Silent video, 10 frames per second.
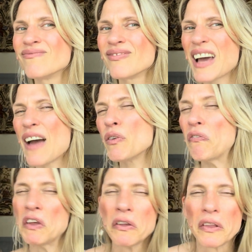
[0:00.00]
I have a
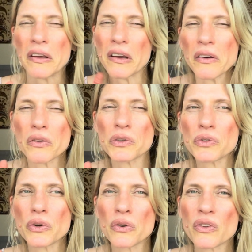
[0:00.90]
feeling I know the
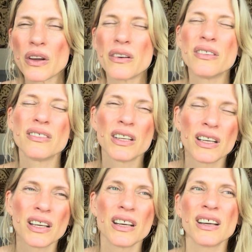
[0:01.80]
truth.
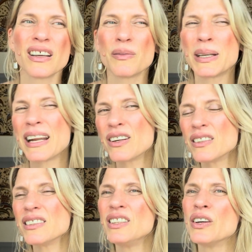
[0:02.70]
But I
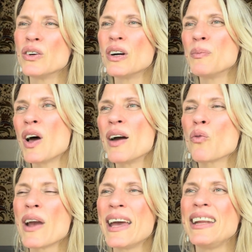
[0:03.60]
don't, I'm not
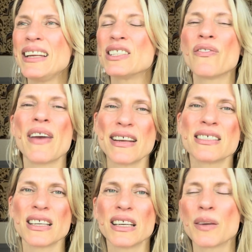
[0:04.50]
ready to face
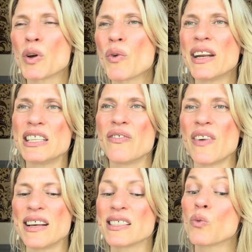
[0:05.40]
it. I'm not ready to
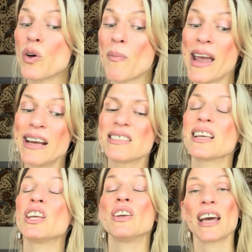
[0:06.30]
face it. Well, May is
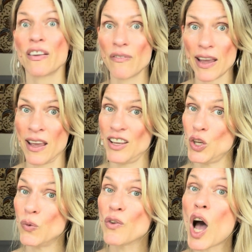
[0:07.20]
like, you've got to
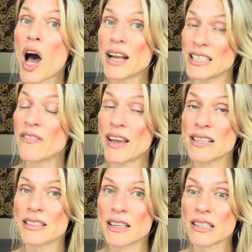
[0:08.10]

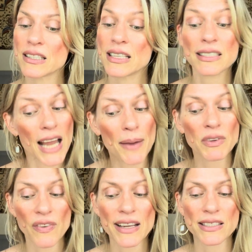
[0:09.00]
face this. It's time to
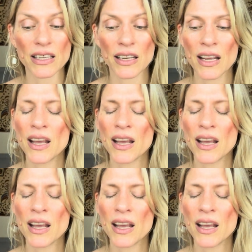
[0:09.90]
face it.